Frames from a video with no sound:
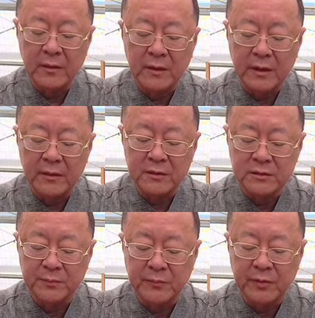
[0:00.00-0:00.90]
Okay, this is
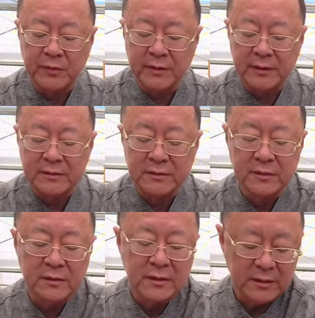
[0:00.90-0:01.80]
very nice.
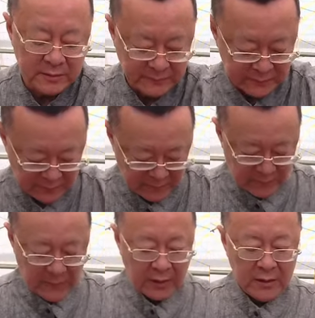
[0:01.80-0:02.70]
Okay.
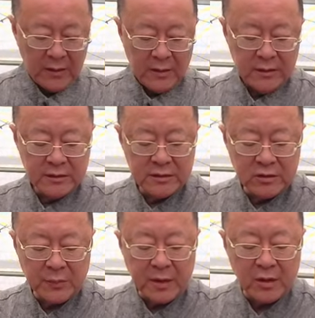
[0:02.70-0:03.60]
This is
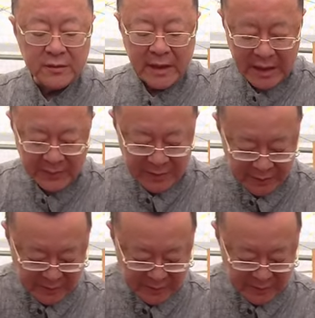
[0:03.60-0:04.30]
about timing.